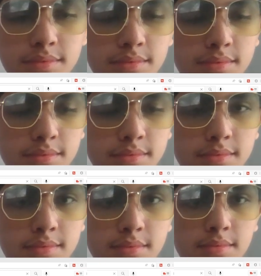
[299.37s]

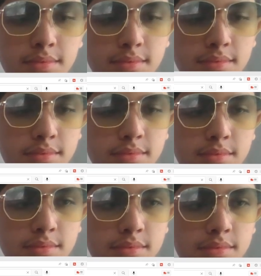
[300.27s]

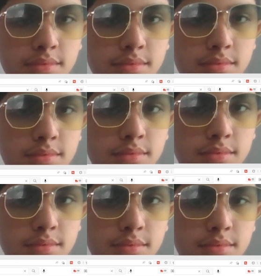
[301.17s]

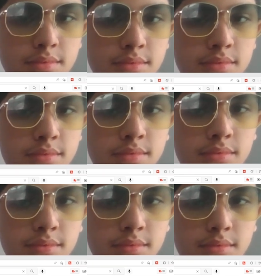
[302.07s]

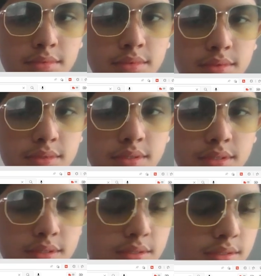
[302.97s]

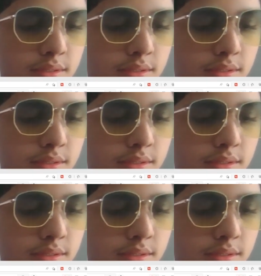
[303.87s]
(not speaking)